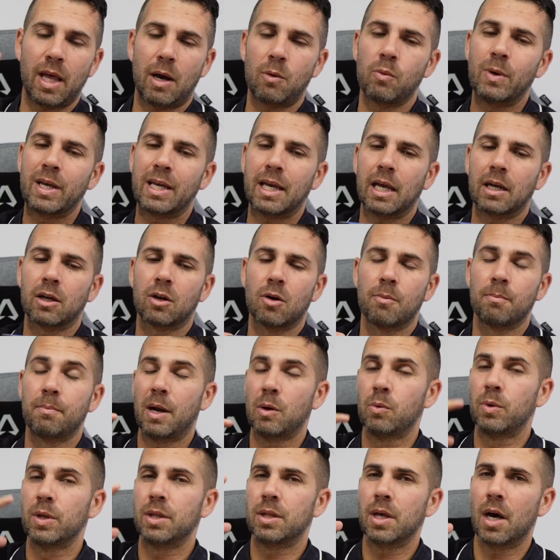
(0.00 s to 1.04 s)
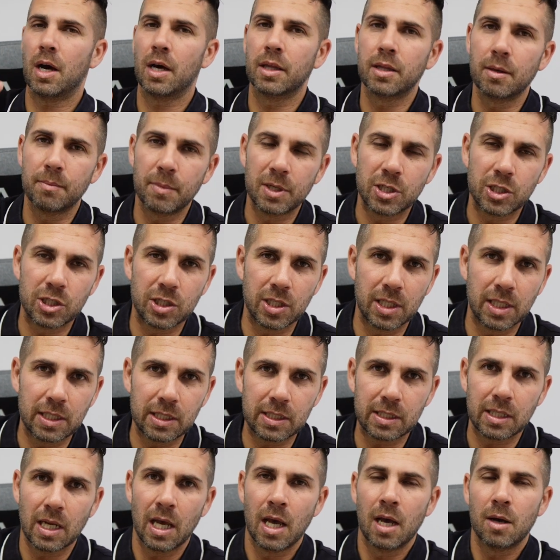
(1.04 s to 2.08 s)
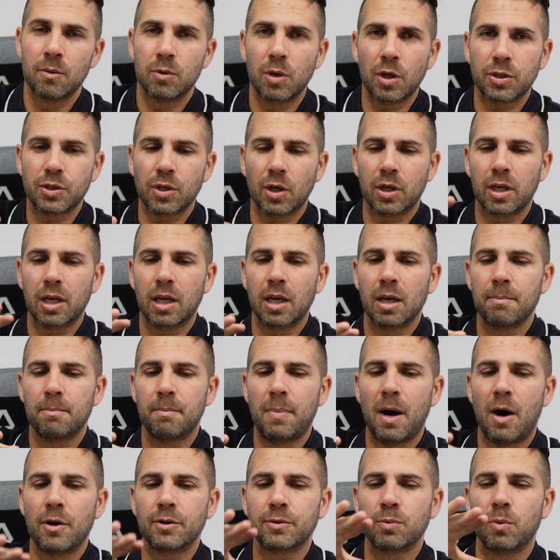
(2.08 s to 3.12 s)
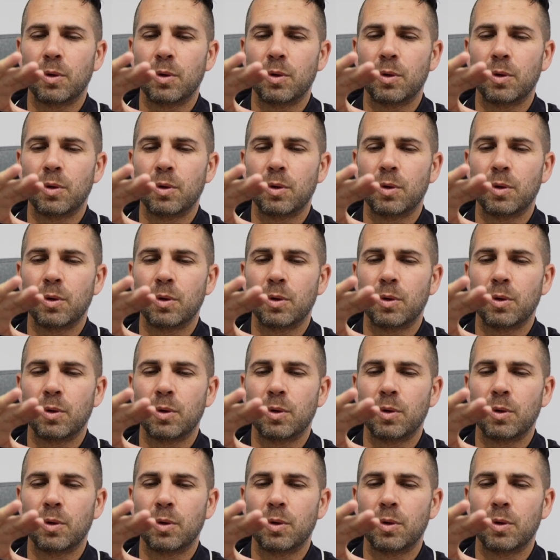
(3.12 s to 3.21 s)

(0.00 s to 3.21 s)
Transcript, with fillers: that we can compare with other machines, we are talking about